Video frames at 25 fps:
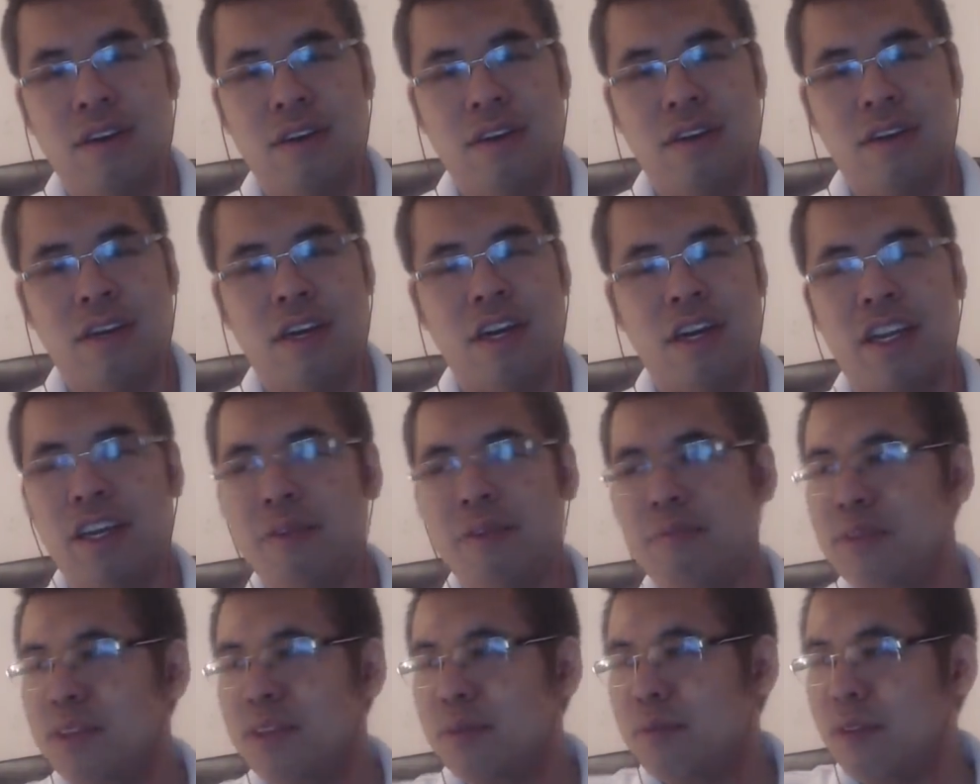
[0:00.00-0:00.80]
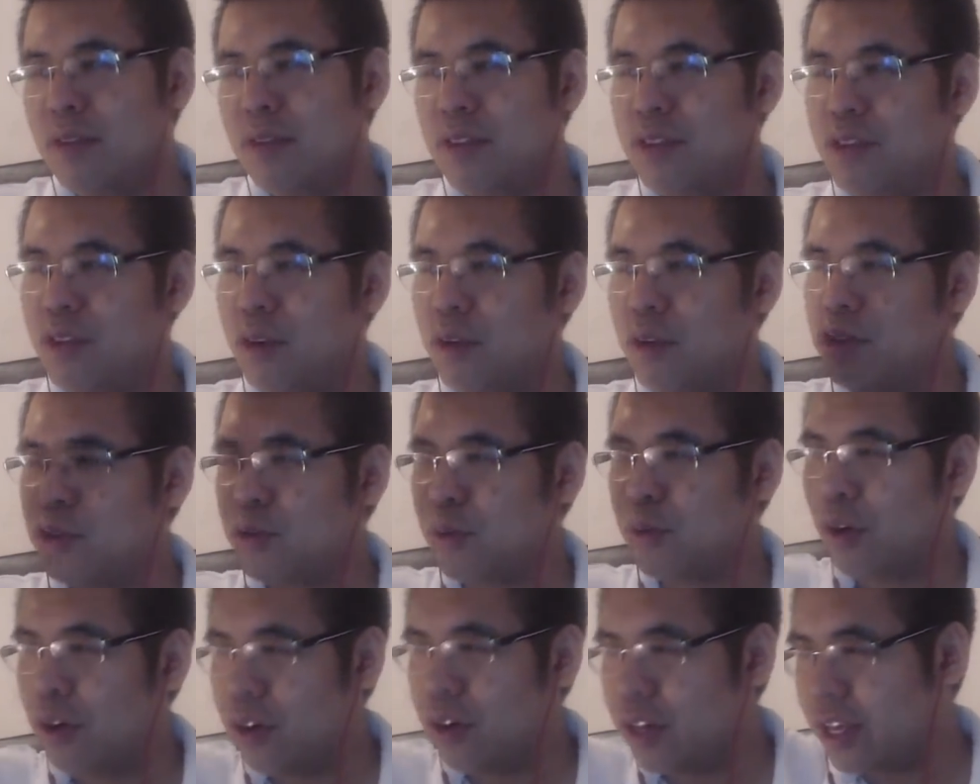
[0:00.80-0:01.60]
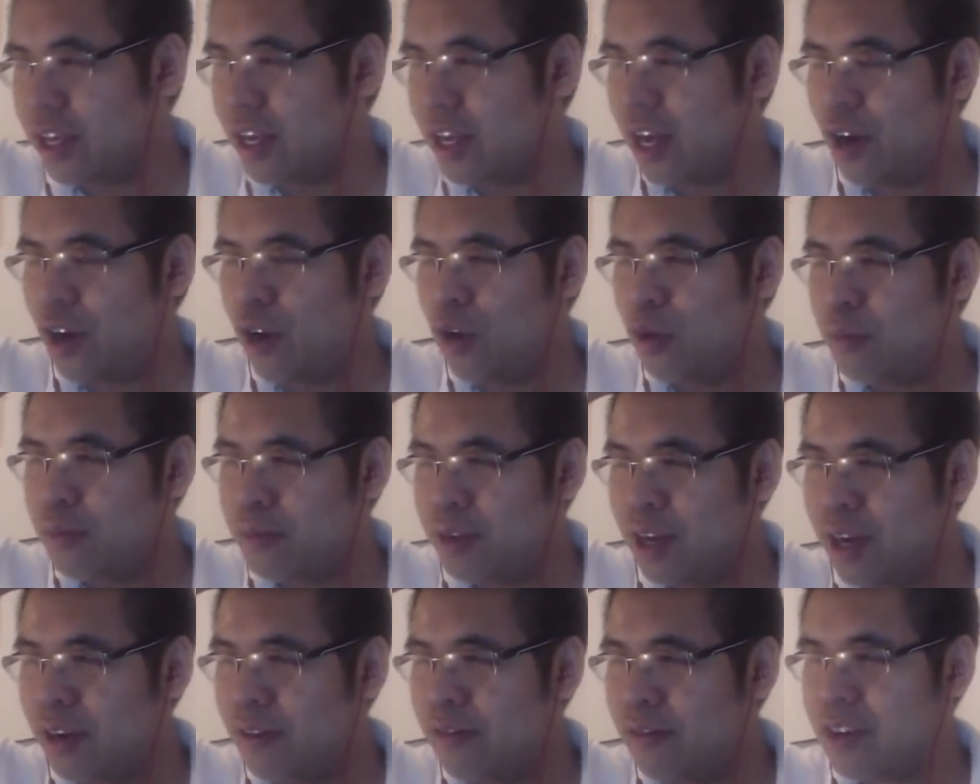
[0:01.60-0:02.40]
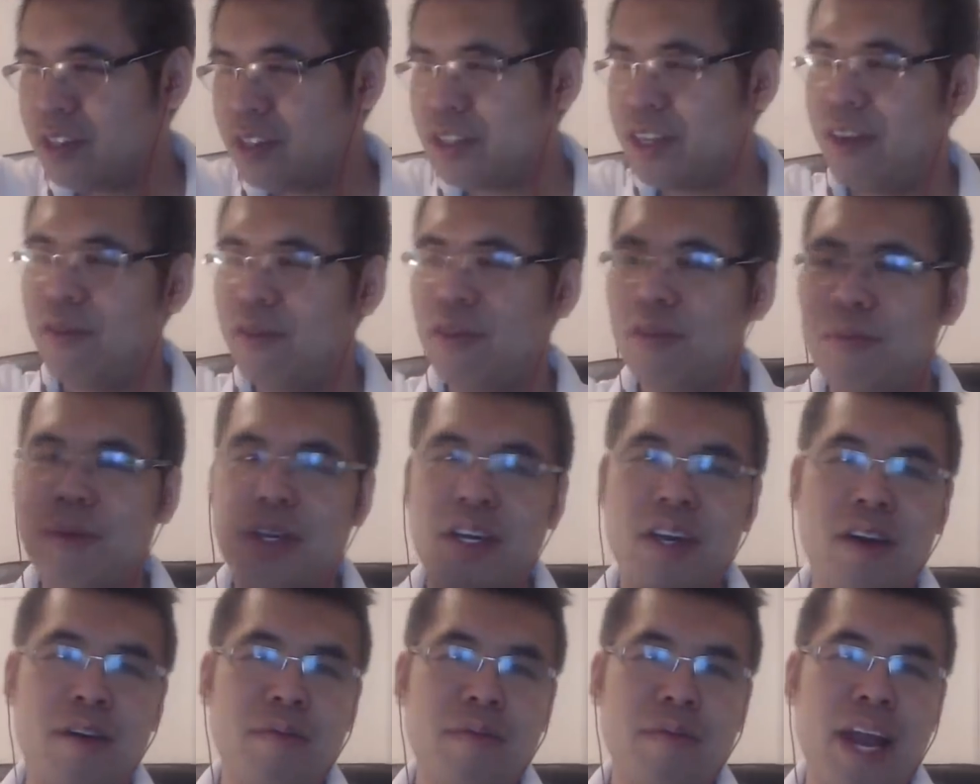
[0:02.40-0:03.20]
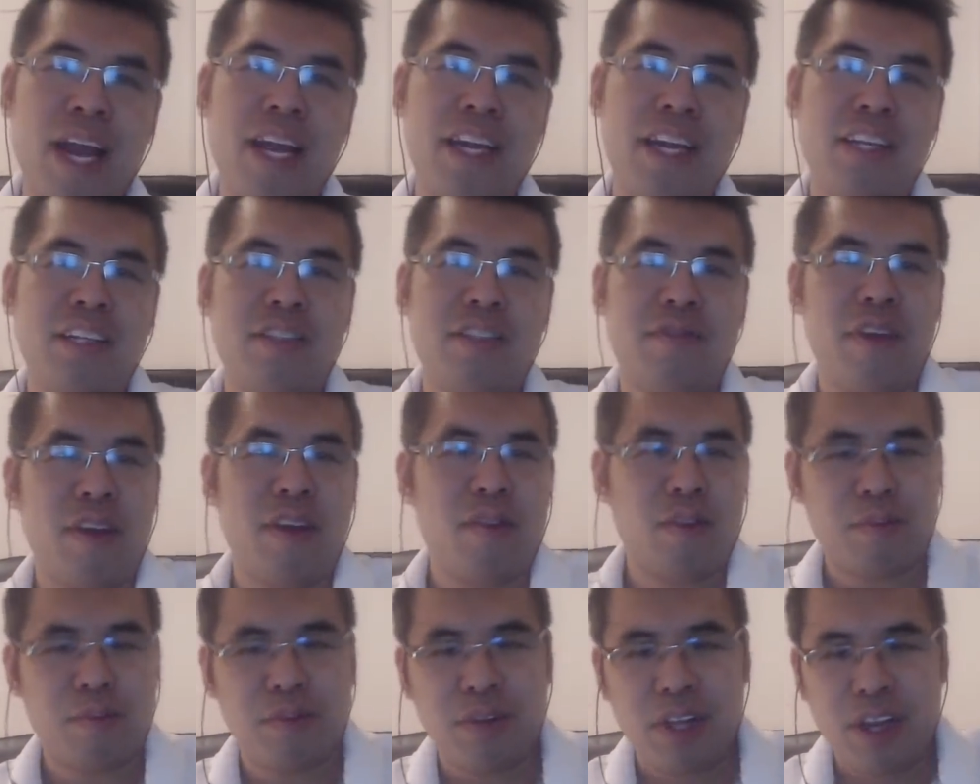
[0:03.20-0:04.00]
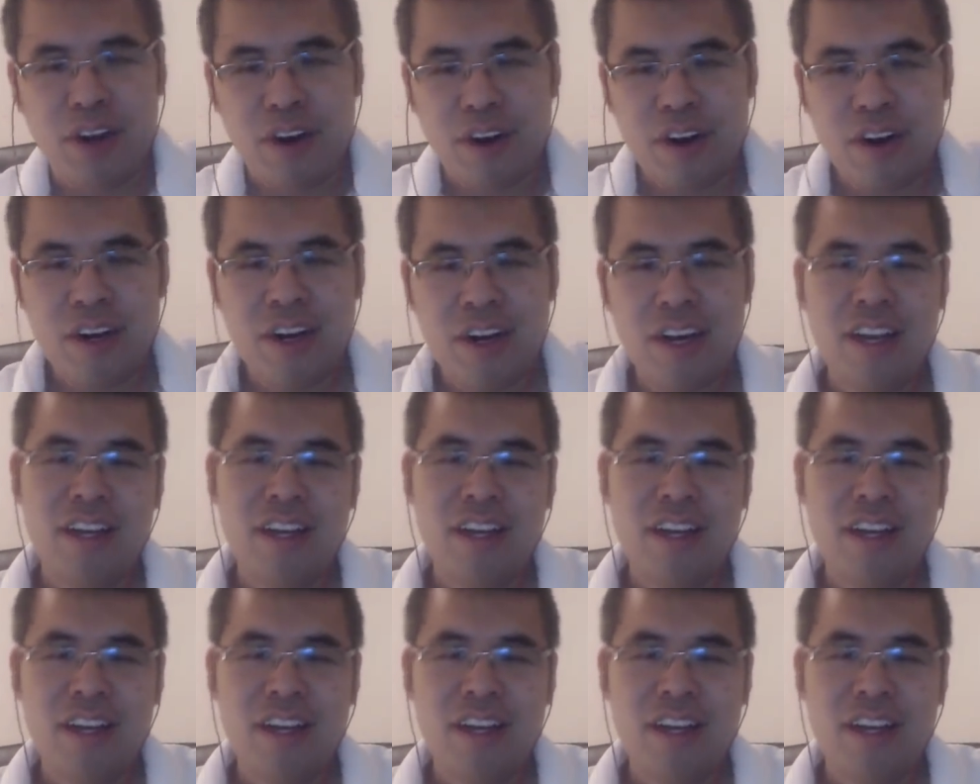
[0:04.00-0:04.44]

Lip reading: Got to keep some of the jokes rolling. I hope none of us ever become Andy's favorite player,